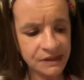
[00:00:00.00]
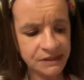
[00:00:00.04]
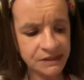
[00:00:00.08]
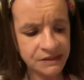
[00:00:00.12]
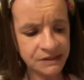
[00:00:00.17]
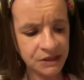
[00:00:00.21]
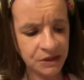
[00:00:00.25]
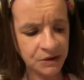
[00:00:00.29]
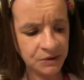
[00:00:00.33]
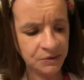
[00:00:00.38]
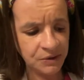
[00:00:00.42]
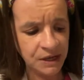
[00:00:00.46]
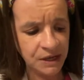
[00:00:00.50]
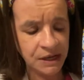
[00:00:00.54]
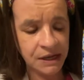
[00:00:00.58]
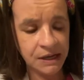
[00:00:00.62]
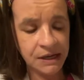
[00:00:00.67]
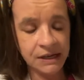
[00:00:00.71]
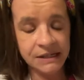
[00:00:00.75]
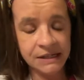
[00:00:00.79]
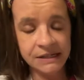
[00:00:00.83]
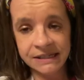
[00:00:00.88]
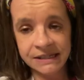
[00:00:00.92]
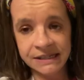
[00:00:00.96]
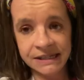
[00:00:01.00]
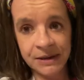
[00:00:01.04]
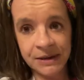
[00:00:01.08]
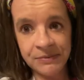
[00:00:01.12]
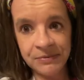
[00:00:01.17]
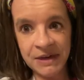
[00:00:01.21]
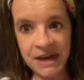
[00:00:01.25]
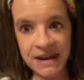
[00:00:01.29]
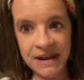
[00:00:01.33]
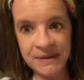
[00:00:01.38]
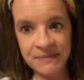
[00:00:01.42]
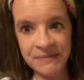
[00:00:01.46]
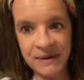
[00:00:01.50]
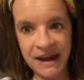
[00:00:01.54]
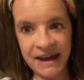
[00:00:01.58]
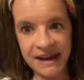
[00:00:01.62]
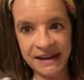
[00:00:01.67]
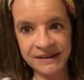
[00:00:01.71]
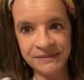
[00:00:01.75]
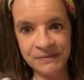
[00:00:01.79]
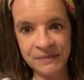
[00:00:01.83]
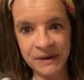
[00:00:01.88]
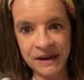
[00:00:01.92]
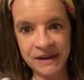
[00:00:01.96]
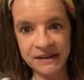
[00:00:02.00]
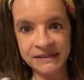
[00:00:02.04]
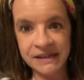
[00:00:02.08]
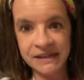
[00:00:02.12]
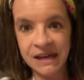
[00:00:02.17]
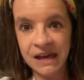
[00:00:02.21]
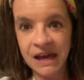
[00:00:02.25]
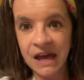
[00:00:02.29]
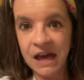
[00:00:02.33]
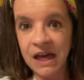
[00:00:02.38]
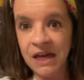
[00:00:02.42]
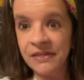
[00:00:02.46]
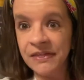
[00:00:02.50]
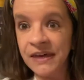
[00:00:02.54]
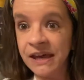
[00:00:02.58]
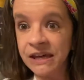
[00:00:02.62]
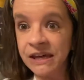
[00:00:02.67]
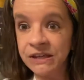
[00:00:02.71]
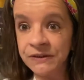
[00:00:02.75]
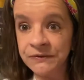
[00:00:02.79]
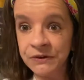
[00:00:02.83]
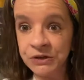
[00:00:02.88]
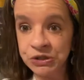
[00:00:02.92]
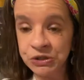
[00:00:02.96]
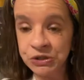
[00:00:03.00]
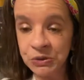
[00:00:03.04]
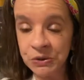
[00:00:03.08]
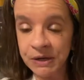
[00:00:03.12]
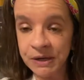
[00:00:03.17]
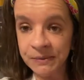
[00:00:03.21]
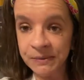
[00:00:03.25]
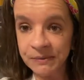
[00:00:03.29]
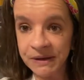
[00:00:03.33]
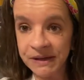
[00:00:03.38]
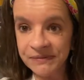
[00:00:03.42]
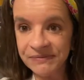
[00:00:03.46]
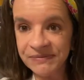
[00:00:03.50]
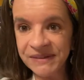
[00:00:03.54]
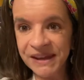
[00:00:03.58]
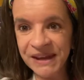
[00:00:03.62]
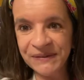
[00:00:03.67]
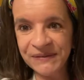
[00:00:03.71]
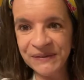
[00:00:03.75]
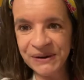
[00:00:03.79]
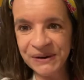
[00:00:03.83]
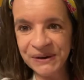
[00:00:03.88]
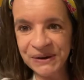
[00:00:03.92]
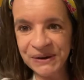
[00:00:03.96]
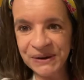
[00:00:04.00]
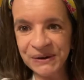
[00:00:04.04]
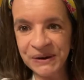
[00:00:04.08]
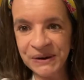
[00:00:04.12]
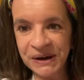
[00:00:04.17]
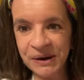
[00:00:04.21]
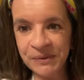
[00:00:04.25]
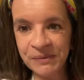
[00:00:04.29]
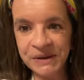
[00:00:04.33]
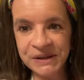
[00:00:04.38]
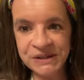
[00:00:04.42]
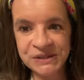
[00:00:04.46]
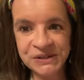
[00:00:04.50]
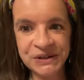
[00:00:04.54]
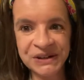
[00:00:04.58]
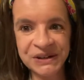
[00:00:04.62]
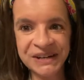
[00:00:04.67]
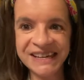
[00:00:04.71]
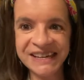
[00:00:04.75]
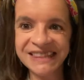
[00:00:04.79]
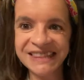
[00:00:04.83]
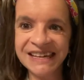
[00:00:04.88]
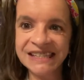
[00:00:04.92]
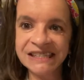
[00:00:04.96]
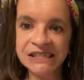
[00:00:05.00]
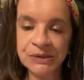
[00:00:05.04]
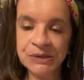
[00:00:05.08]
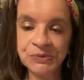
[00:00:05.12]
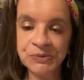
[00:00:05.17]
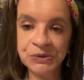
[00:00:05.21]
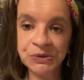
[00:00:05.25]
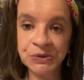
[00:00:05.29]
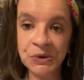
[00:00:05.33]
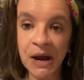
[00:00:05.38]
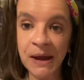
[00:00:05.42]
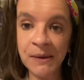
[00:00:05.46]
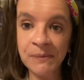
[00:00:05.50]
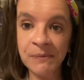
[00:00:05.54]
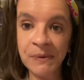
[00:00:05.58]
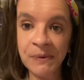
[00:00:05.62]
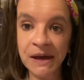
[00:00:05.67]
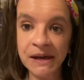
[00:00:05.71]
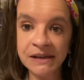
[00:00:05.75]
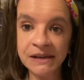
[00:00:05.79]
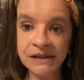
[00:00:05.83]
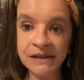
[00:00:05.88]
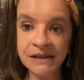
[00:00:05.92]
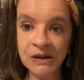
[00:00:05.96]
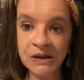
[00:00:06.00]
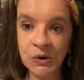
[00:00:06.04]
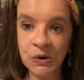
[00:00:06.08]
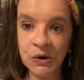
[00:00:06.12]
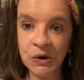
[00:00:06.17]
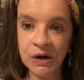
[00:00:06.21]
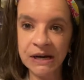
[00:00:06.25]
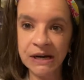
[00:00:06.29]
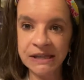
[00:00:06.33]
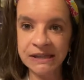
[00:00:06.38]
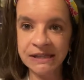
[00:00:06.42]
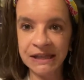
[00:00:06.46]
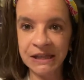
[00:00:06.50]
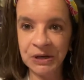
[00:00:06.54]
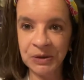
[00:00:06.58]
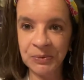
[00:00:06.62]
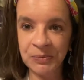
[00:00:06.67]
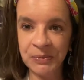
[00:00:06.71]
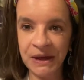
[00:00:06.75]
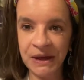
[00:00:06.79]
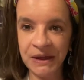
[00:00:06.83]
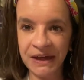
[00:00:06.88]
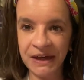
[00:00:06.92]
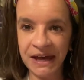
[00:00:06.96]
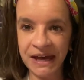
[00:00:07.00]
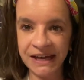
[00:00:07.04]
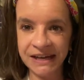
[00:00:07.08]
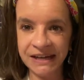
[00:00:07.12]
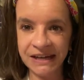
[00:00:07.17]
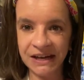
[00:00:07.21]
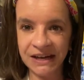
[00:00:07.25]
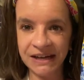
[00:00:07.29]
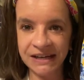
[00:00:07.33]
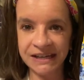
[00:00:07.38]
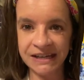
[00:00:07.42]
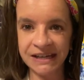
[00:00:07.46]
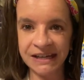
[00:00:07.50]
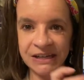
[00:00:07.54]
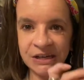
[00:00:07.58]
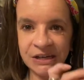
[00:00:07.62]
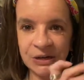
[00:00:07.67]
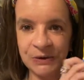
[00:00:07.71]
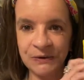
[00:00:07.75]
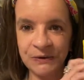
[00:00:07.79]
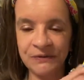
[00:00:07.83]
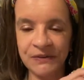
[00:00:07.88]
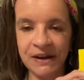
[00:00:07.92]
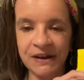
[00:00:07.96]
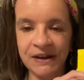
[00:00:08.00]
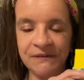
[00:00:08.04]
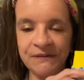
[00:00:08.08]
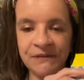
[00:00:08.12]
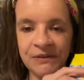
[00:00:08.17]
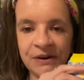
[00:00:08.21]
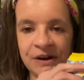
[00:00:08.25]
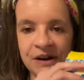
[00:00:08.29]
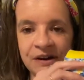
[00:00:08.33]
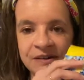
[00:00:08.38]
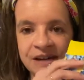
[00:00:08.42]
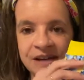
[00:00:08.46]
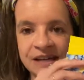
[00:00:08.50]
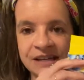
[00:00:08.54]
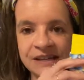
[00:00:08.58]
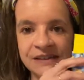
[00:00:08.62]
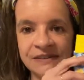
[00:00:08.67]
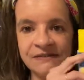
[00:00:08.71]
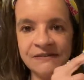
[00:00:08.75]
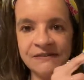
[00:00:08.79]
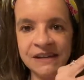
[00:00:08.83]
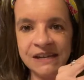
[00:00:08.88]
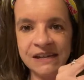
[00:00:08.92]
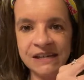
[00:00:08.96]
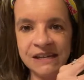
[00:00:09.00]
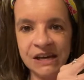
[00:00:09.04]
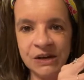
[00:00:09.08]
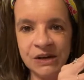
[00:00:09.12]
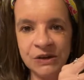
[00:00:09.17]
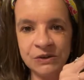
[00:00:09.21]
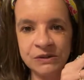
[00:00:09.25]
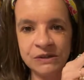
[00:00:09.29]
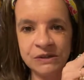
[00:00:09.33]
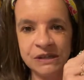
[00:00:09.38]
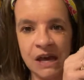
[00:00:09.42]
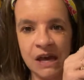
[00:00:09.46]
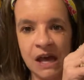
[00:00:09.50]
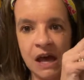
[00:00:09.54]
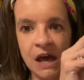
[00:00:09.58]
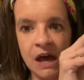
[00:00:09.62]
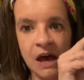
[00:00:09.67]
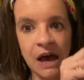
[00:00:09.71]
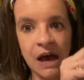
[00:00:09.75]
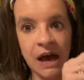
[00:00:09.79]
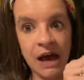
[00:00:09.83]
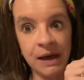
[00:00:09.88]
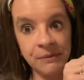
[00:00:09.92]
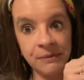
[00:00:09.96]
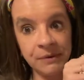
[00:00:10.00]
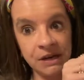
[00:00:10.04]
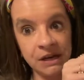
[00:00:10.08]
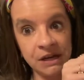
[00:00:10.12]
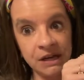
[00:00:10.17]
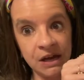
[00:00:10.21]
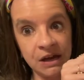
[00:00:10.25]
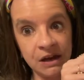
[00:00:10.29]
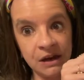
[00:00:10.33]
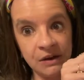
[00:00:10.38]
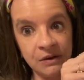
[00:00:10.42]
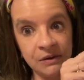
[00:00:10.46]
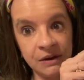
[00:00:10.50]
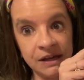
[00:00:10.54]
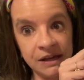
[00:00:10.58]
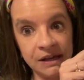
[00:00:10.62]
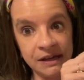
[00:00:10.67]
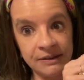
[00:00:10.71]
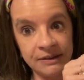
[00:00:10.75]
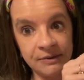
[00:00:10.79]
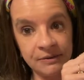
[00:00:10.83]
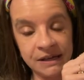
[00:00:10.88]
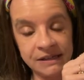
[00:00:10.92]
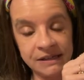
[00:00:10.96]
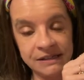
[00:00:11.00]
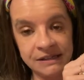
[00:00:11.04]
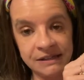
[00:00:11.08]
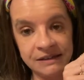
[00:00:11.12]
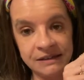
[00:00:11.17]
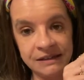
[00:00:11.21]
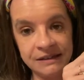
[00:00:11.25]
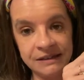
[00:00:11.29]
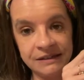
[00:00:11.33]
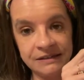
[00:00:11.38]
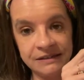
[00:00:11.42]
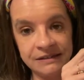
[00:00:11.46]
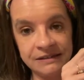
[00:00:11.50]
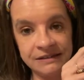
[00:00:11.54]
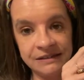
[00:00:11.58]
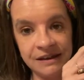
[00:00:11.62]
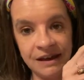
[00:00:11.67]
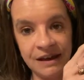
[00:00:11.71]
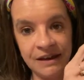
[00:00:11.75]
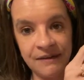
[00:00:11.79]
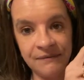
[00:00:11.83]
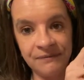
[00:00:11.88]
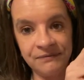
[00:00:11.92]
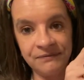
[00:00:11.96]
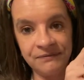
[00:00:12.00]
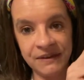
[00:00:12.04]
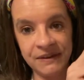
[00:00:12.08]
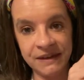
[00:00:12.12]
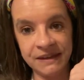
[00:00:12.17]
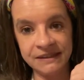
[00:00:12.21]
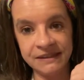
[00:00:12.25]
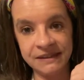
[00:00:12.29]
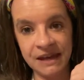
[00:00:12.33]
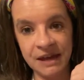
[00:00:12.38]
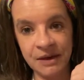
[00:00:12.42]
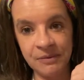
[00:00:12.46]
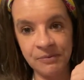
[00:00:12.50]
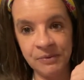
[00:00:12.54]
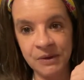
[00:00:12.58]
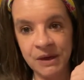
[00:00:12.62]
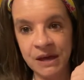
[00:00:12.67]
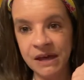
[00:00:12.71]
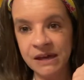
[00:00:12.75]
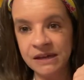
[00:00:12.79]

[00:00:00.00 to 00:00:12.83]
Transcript: So just keep that in mind. But thanks for joining me. If you're new here, be sure to hit that subscribe button or hit the little bell icon and get notified for our next videos. I'm going to go and get the rest of these um, fixed up.